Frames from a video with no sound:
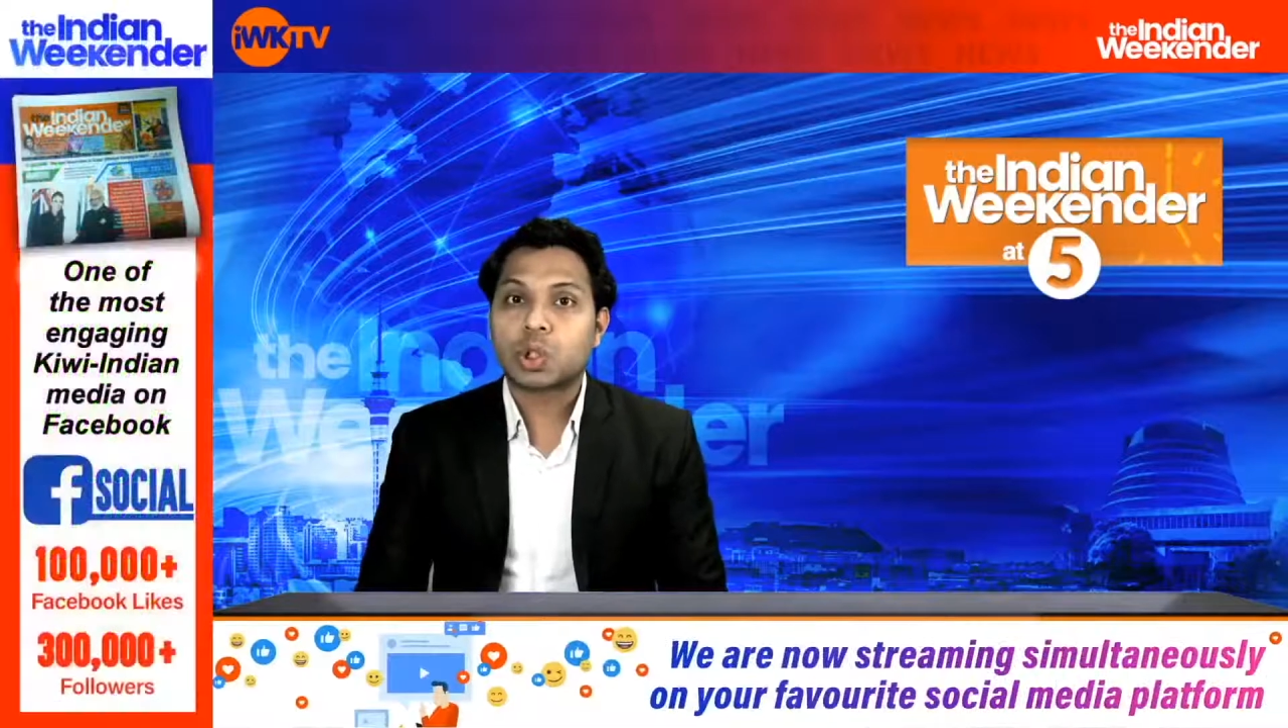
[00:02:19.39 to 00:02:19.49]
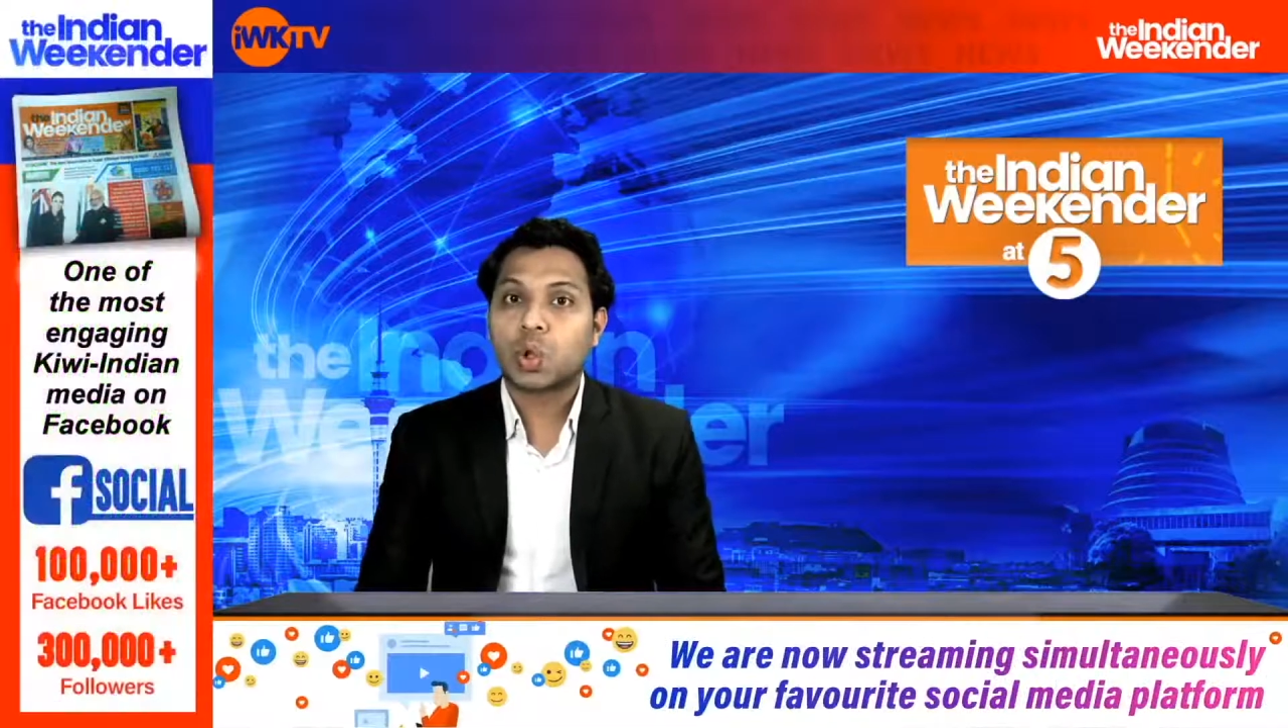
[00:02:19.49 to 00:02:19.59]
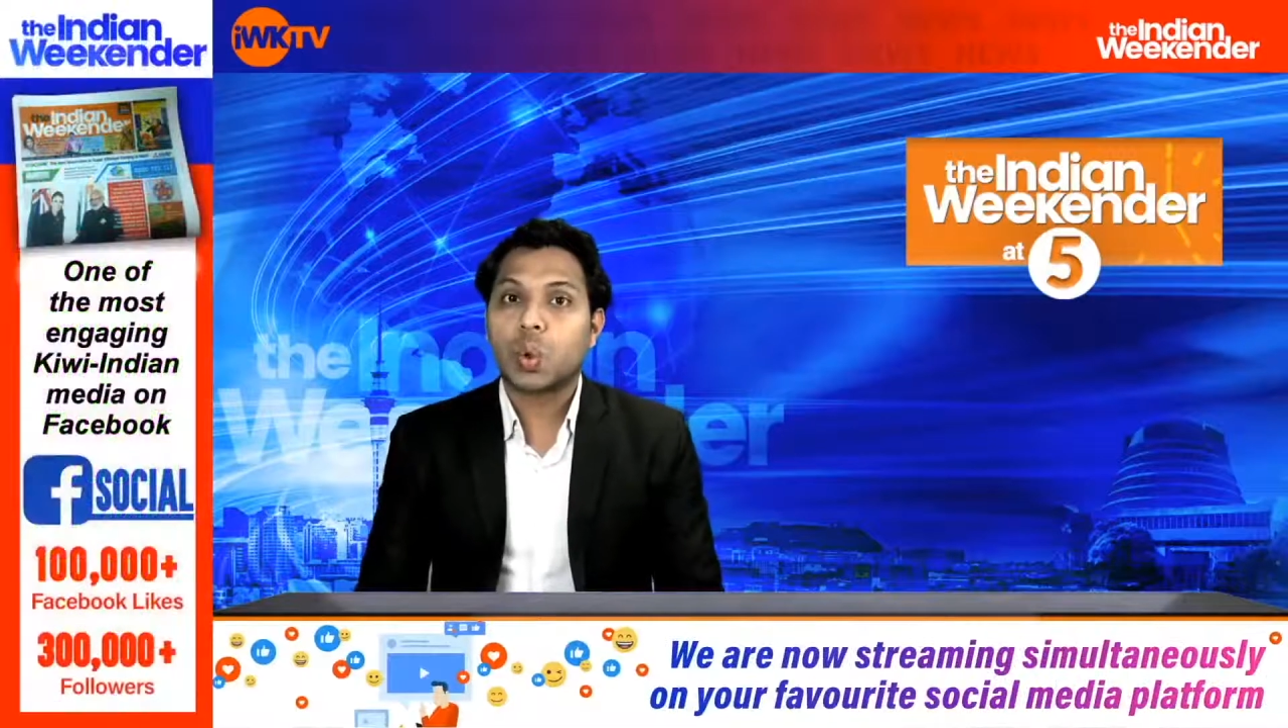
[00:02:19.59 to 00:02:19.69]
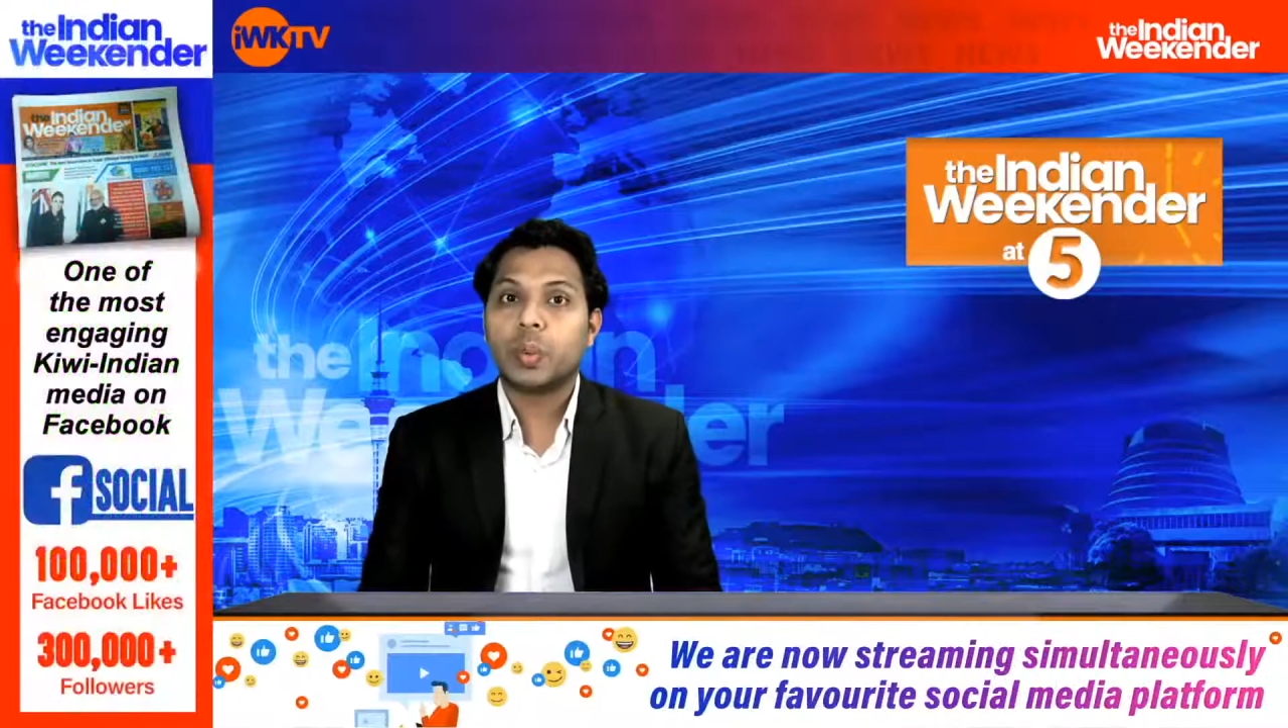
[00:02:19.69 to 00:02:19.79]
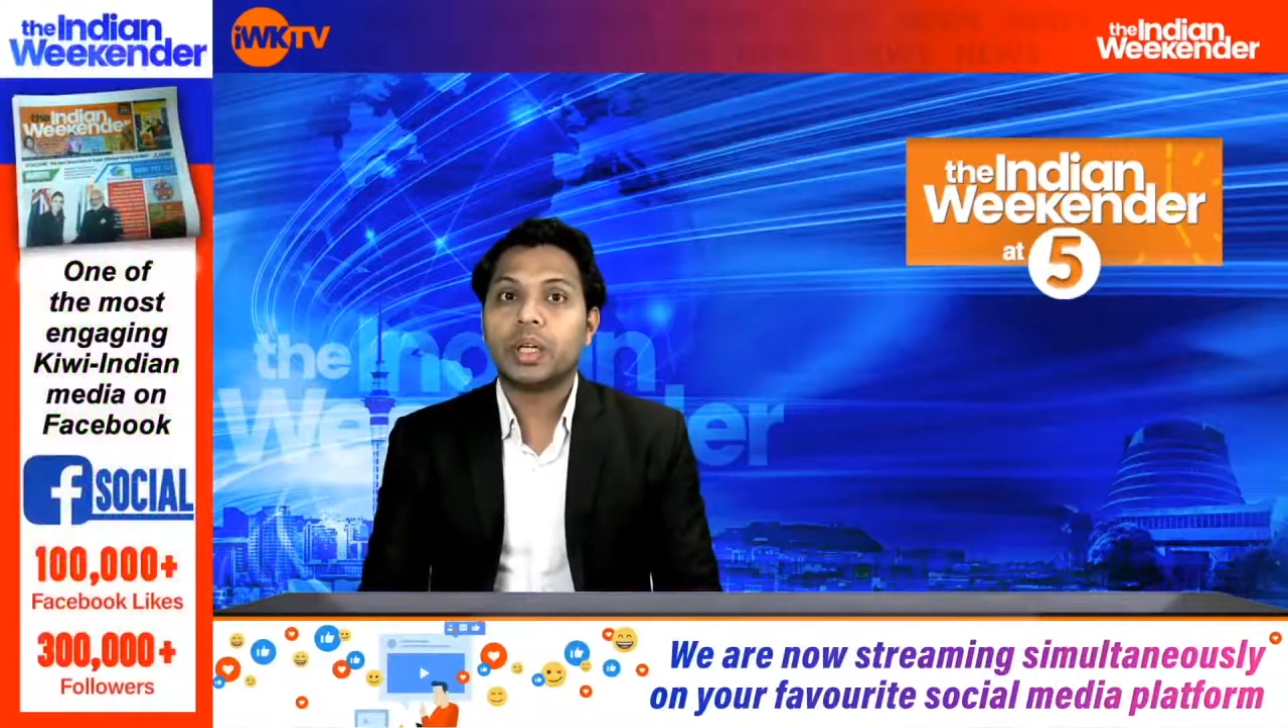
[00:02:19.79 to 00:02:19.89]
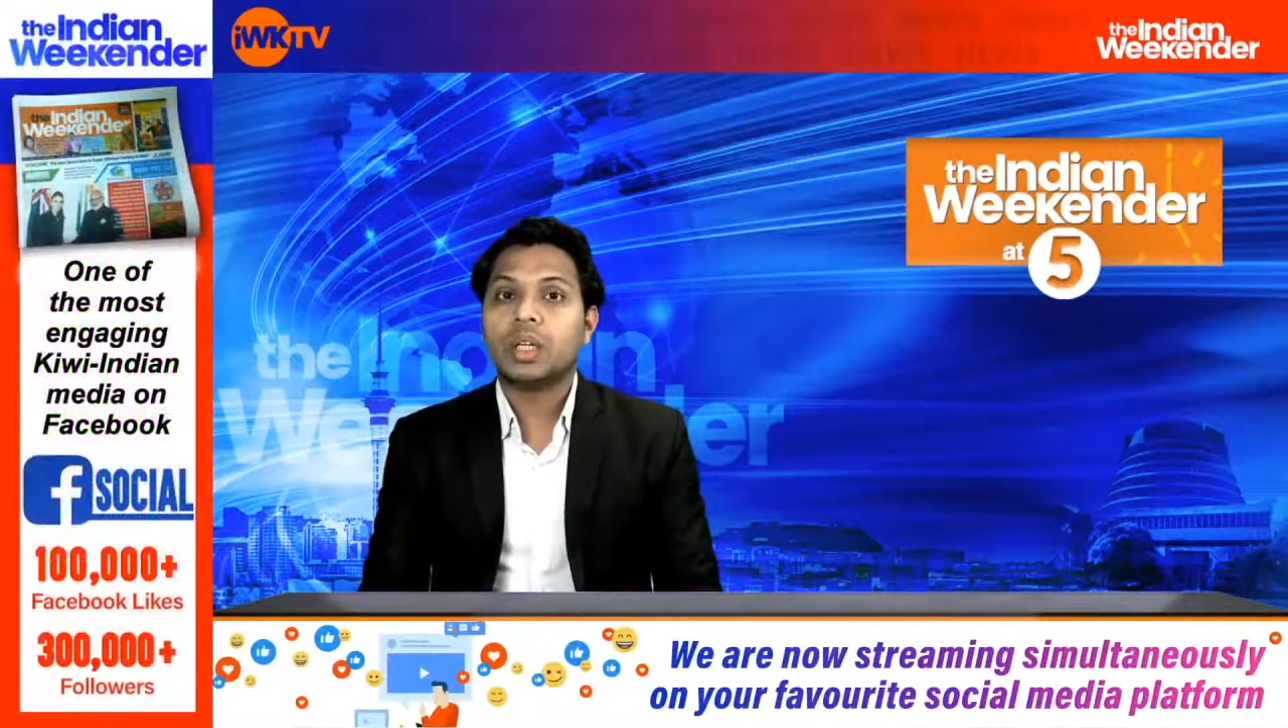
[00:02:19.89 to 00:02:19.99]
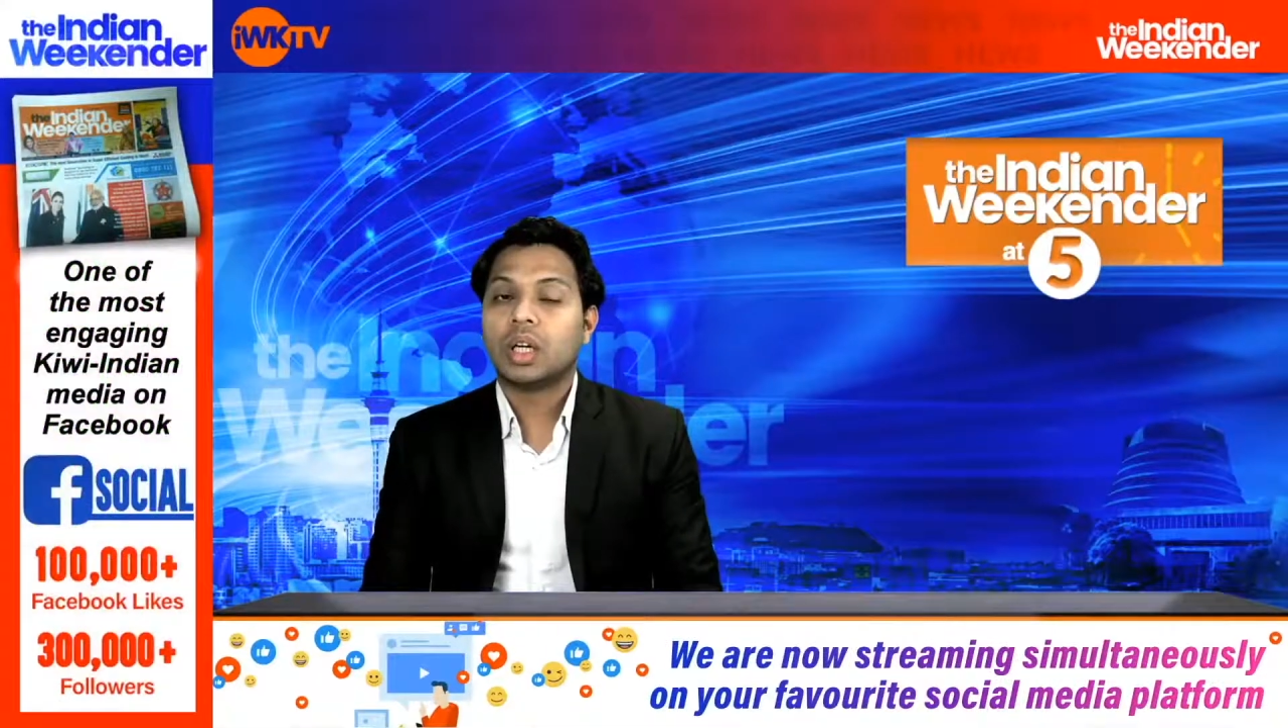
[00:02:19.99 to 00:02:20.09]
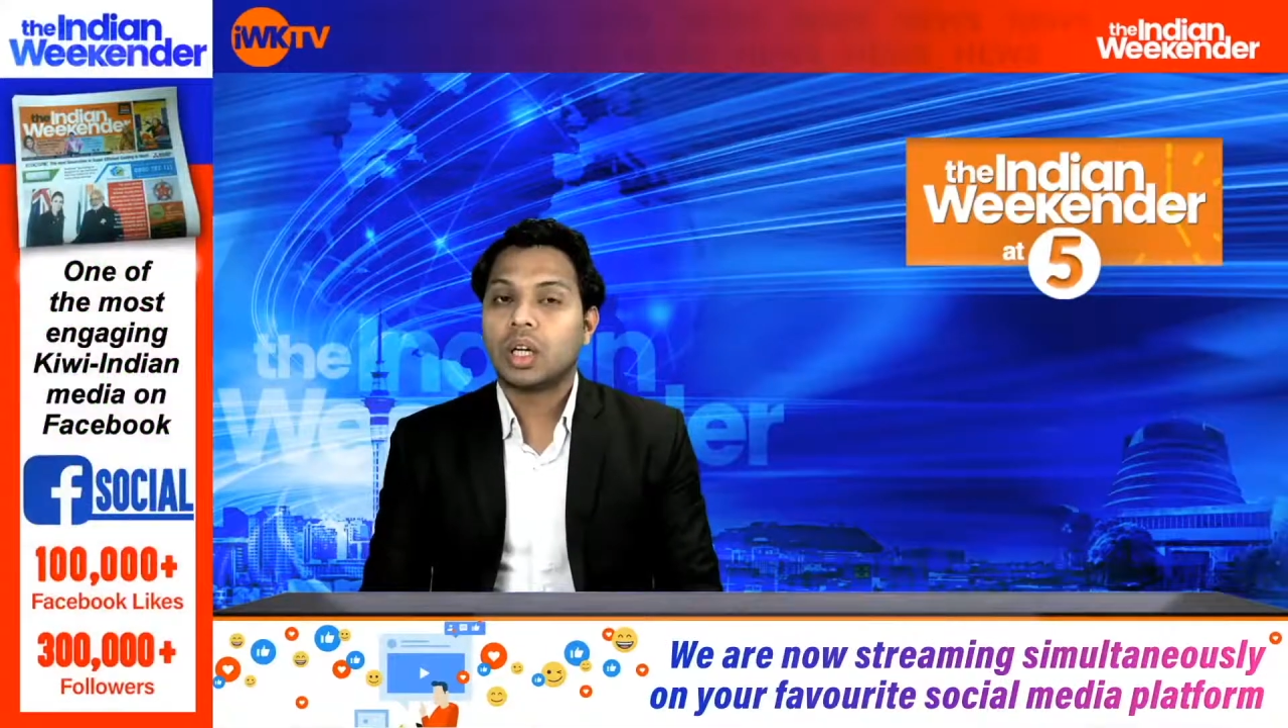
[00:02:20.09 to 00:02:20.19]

COVID